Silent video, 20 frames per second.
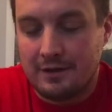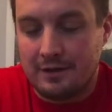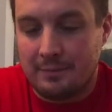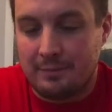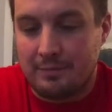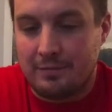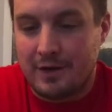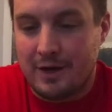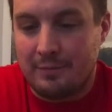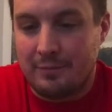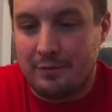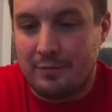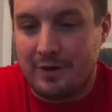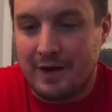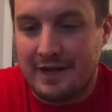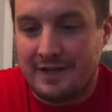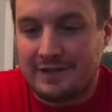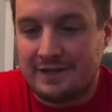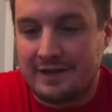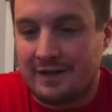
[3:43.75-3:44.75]
couple
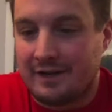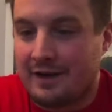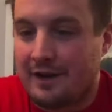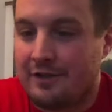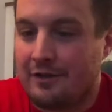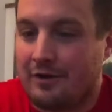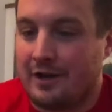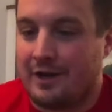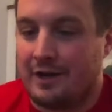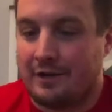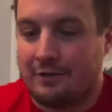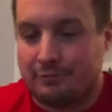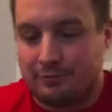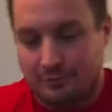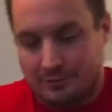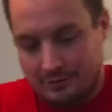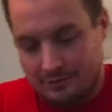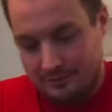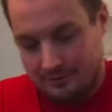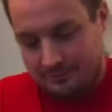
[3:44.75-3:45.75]
bites on either end
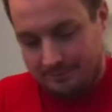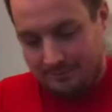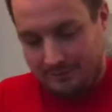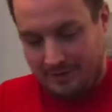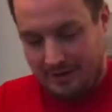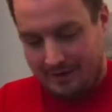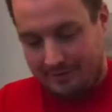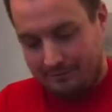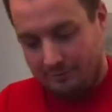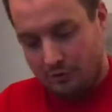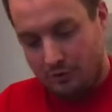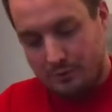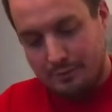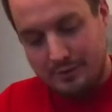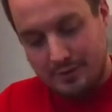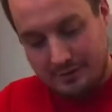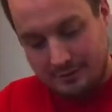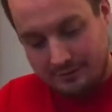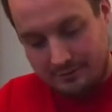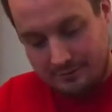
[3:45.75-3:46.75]
will have no
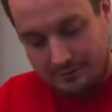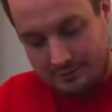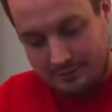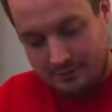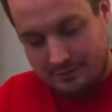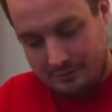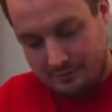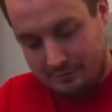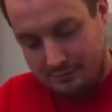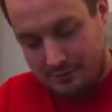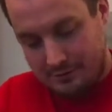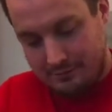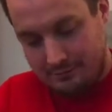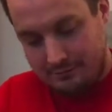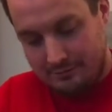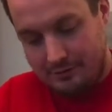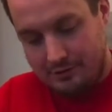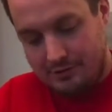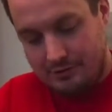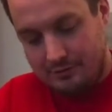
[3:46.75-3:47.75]
pickles, but
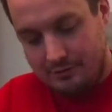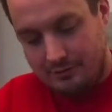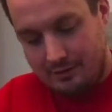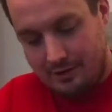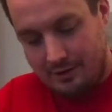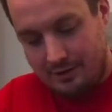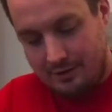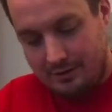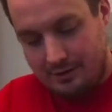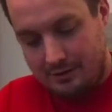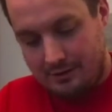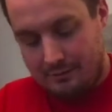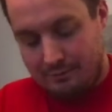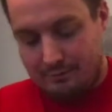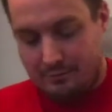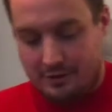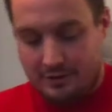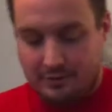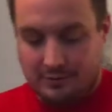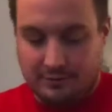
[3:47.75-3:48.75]
when you are in the
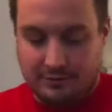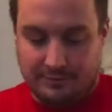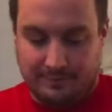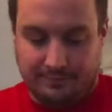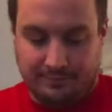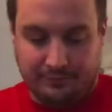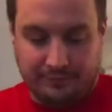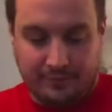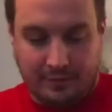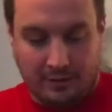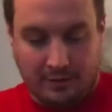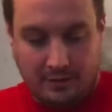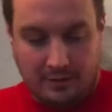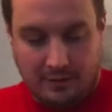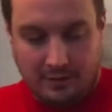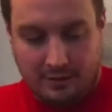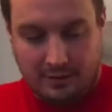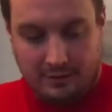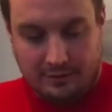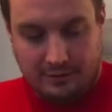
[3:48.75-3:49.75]
middle,
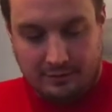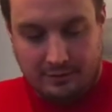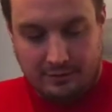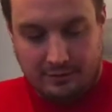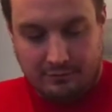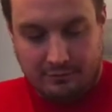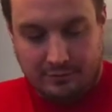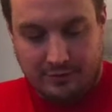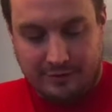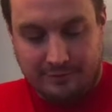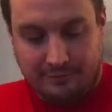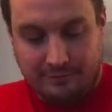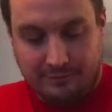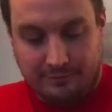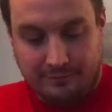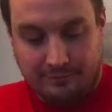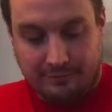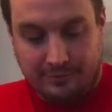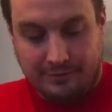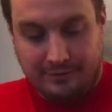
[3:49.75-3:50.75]
it will be
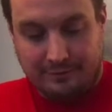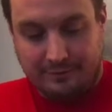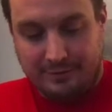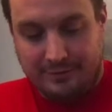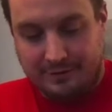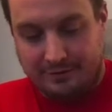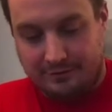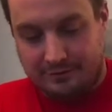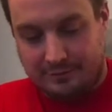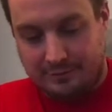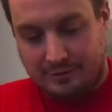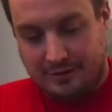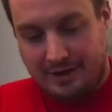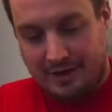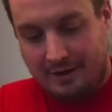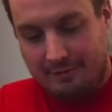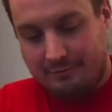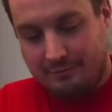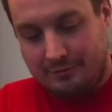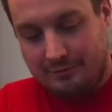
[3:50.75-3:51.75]
full of pickles, but I
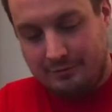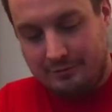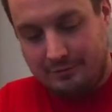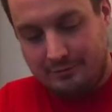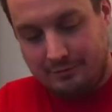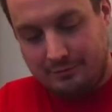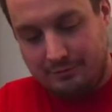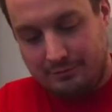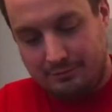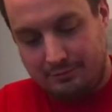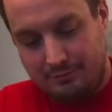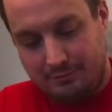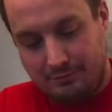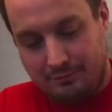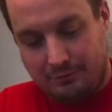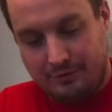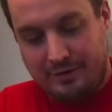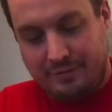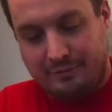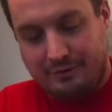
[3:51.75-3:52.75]
will
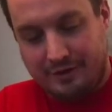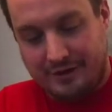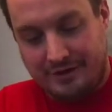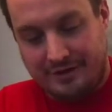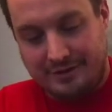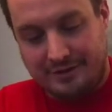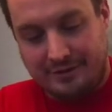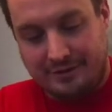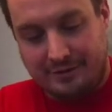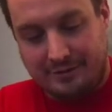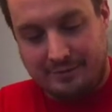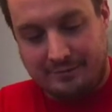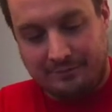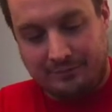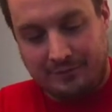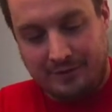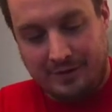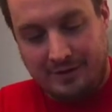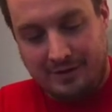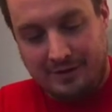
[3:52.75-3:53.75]
replace them
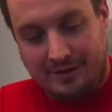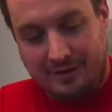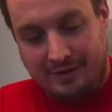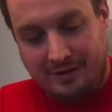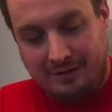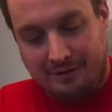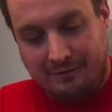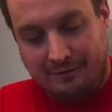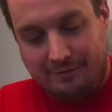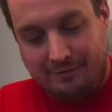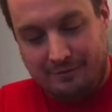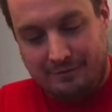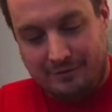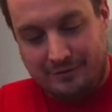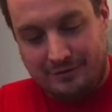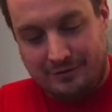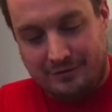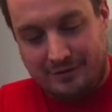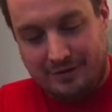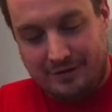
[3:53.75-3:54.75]

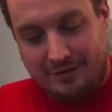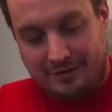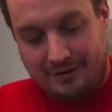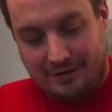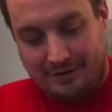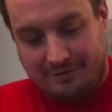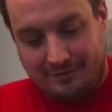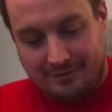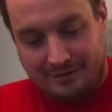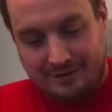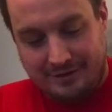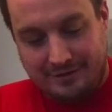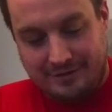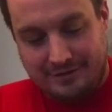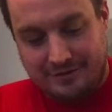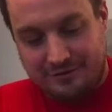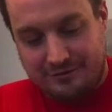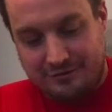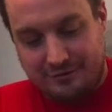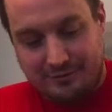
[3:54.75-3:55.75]
so they're evenly
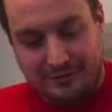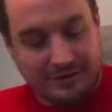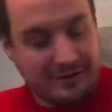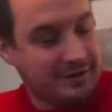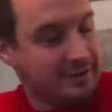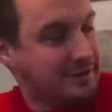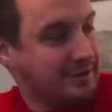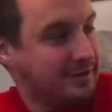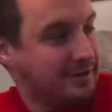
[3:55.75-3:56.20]
distributed